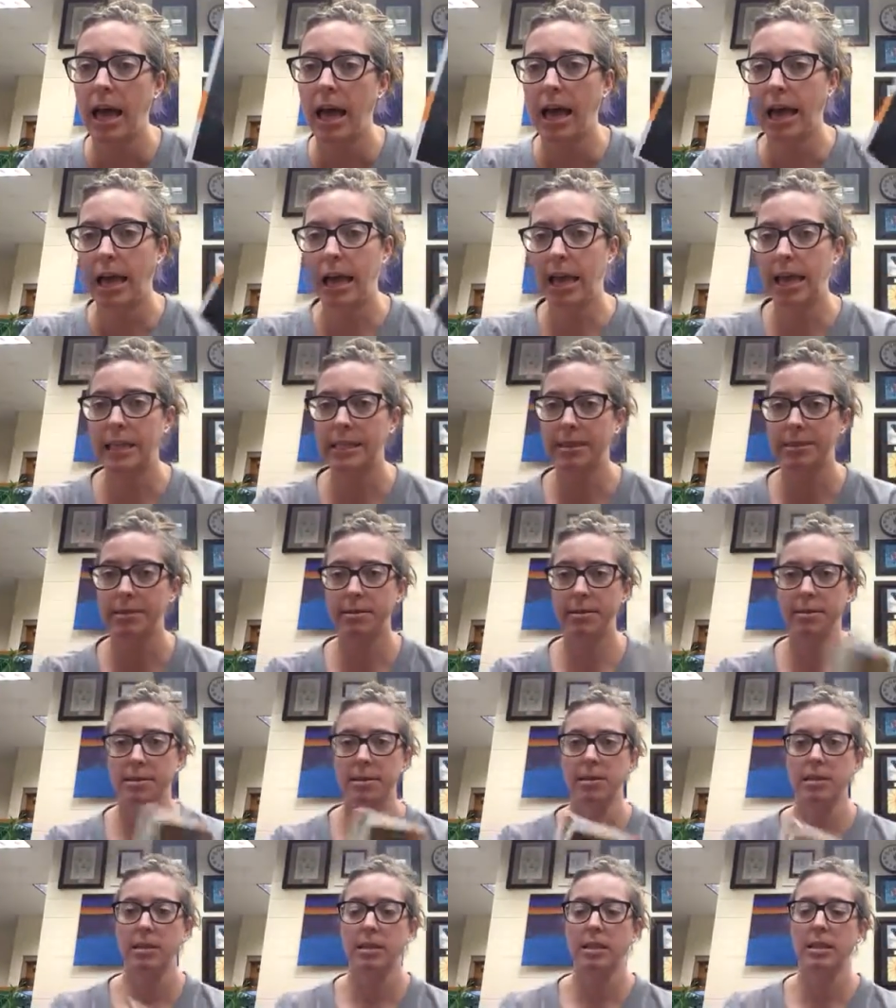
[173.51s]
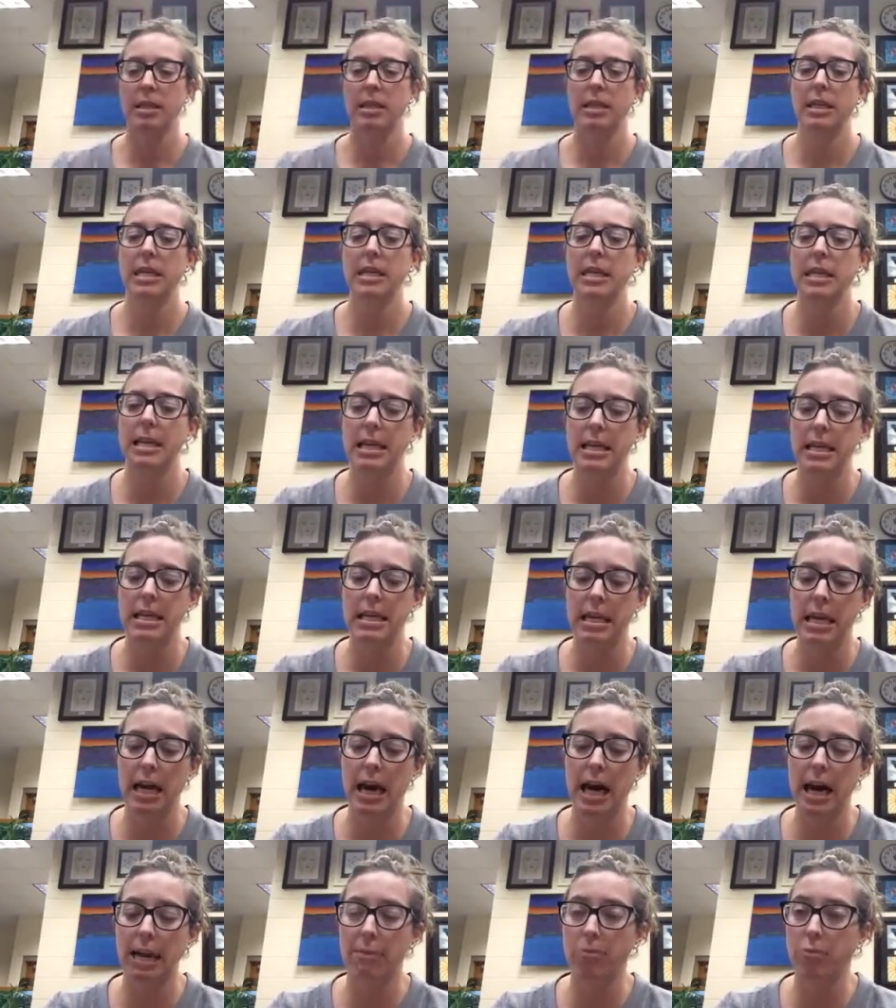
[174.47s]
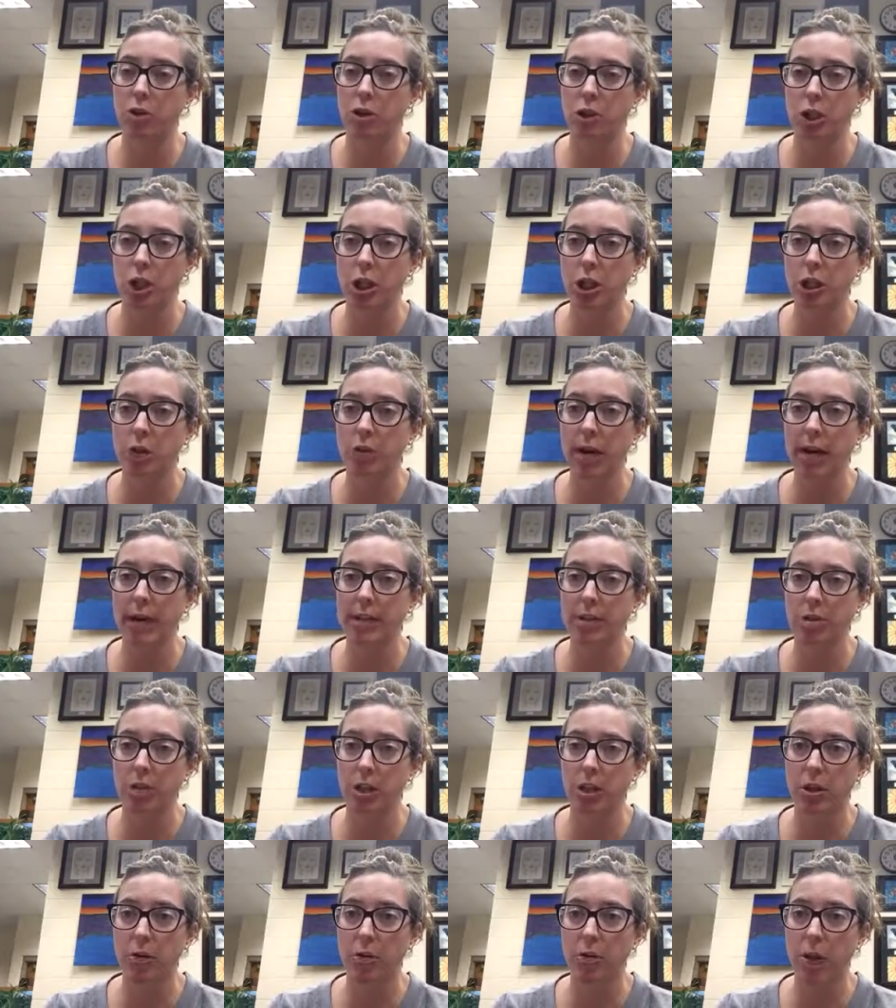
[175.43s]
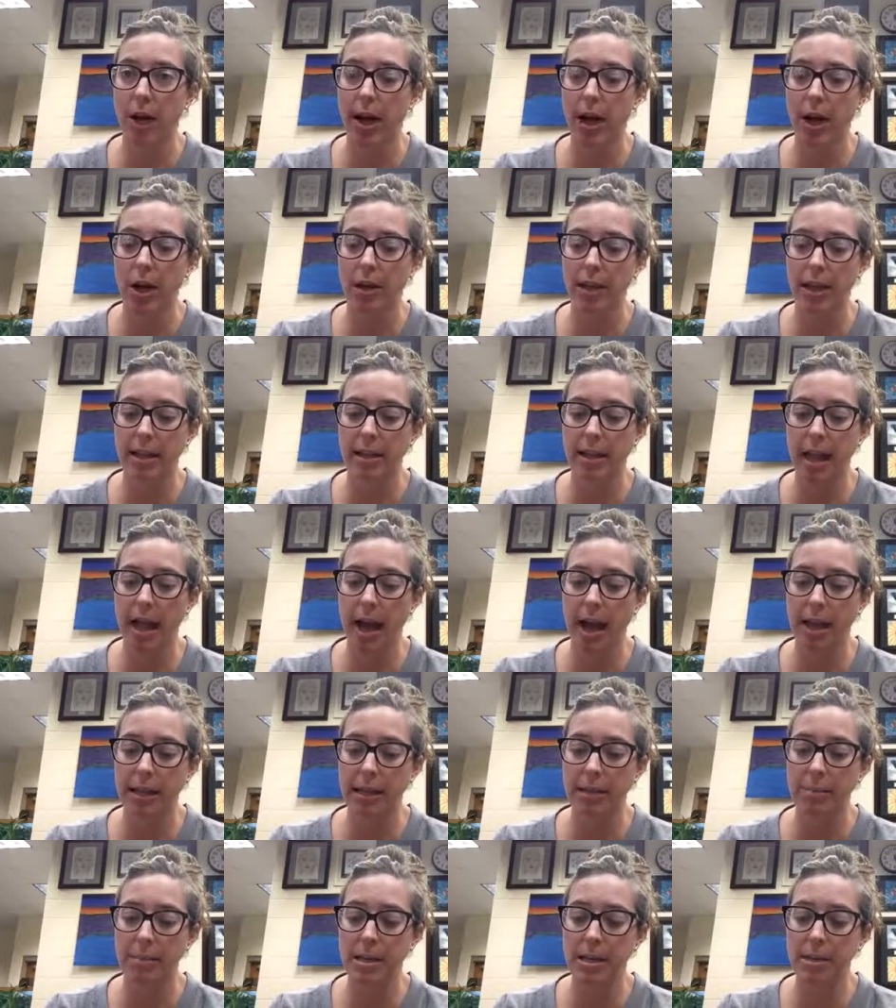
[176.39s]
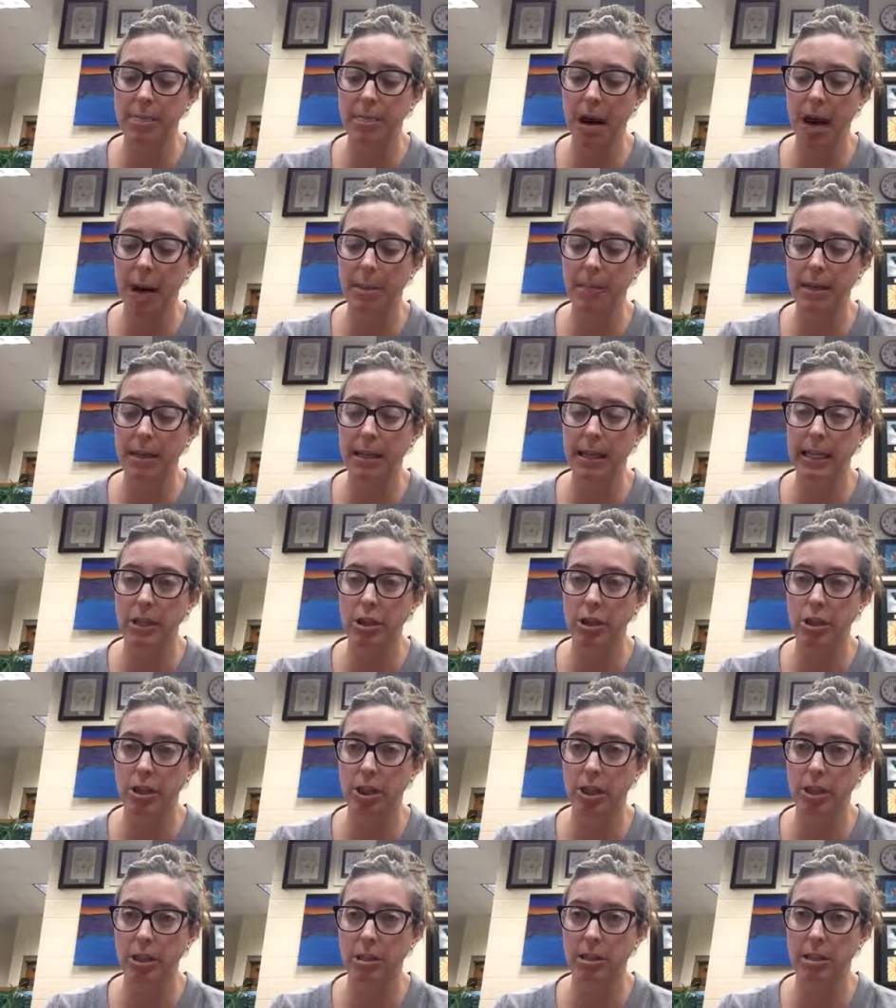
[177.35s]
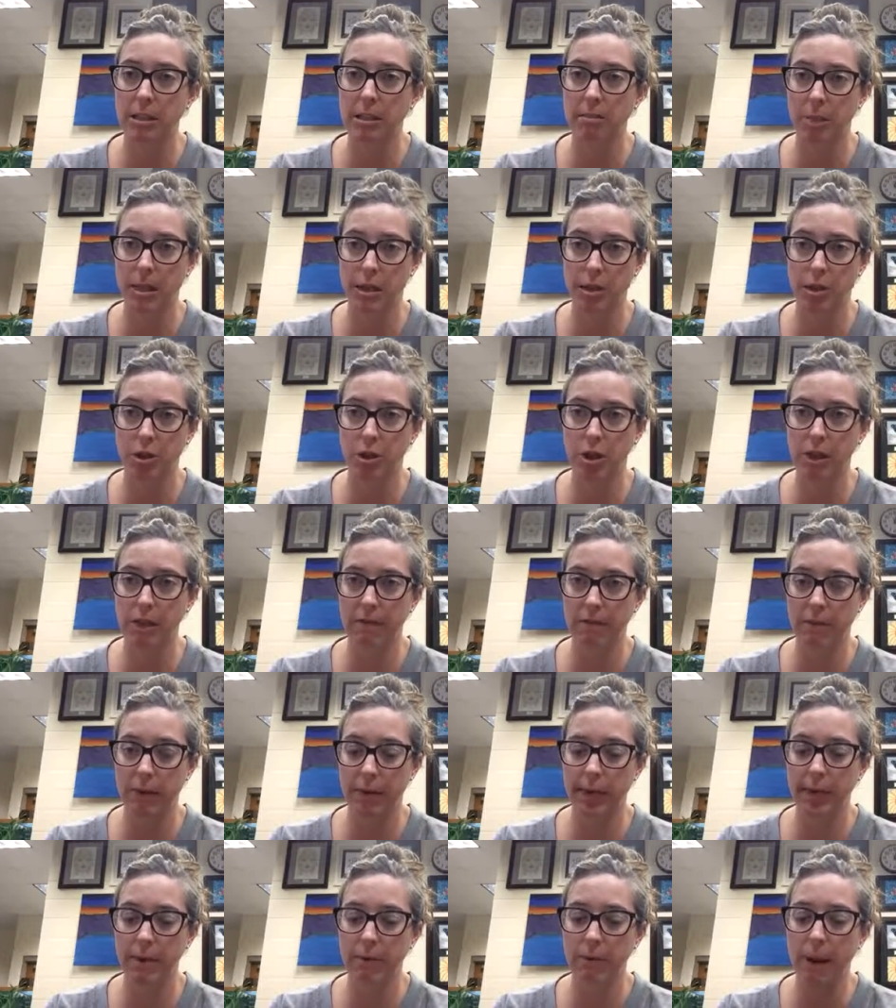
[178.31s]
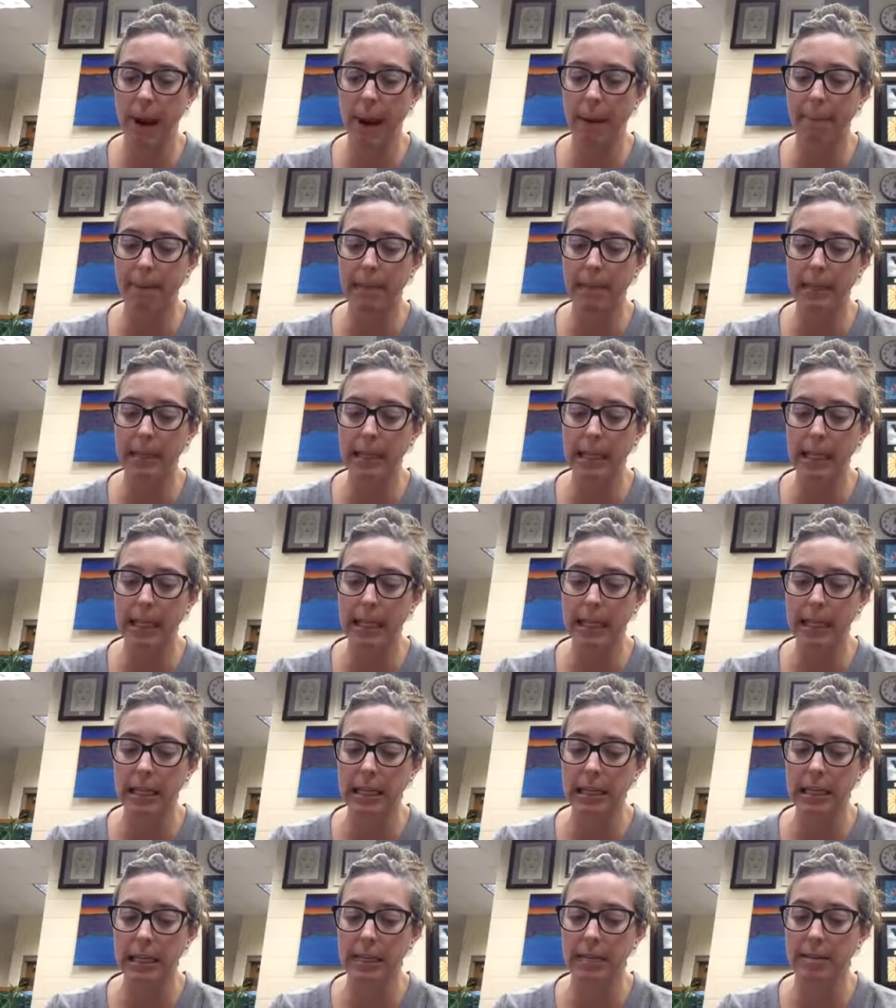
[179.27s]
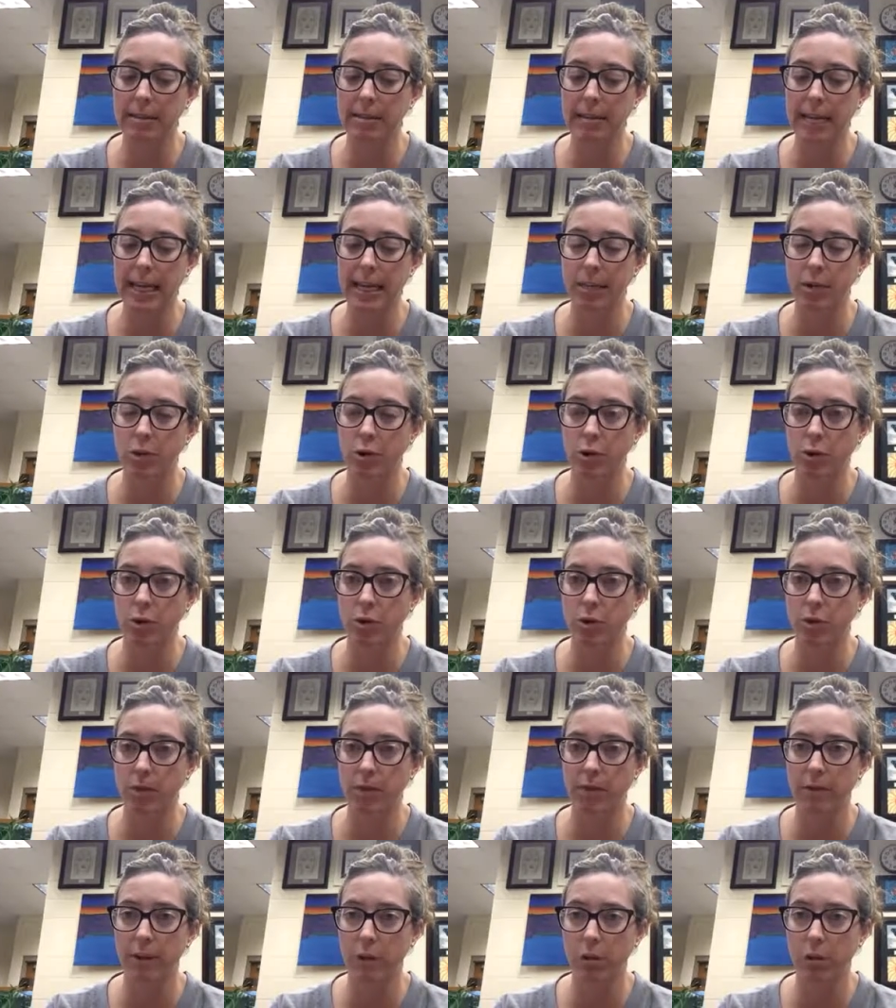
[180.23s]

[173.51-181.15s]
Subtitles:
And I'm sure you guys are aware that the honeybee population is diminishing very rapidly, and it is a source of